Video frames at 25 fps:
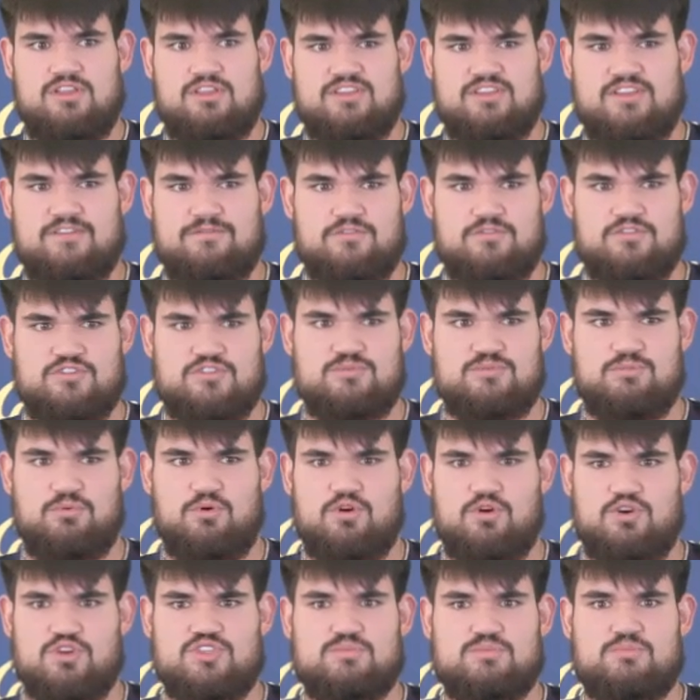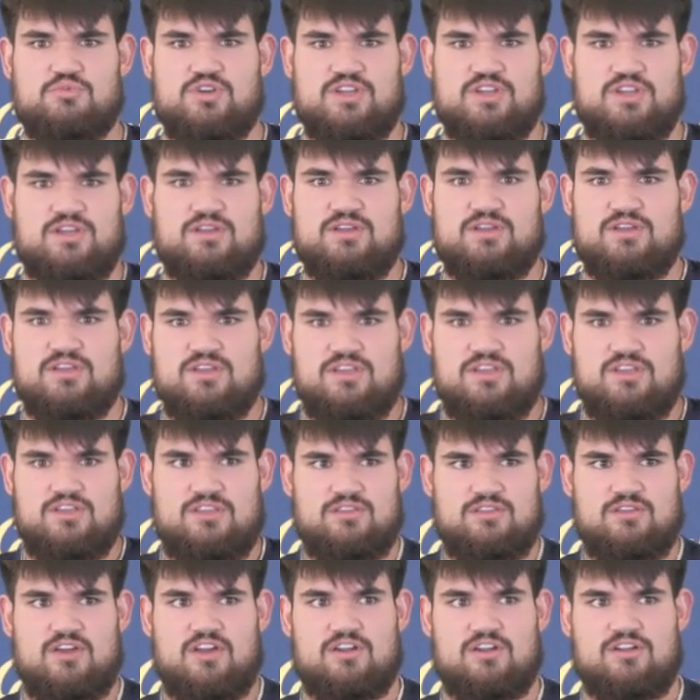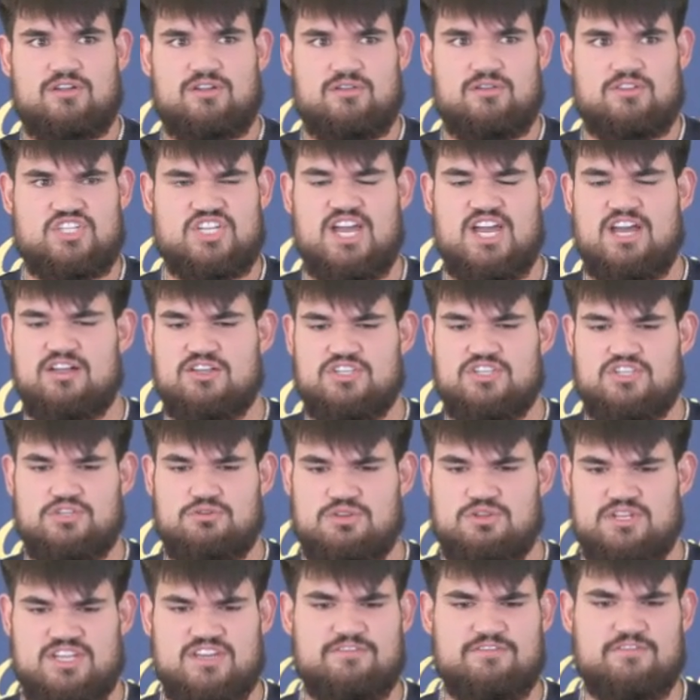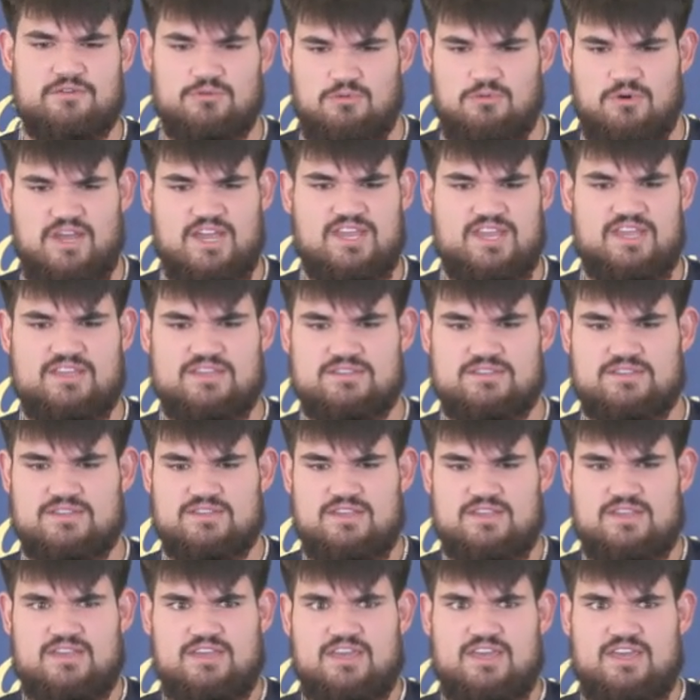different sports bring or challenge you in different ways.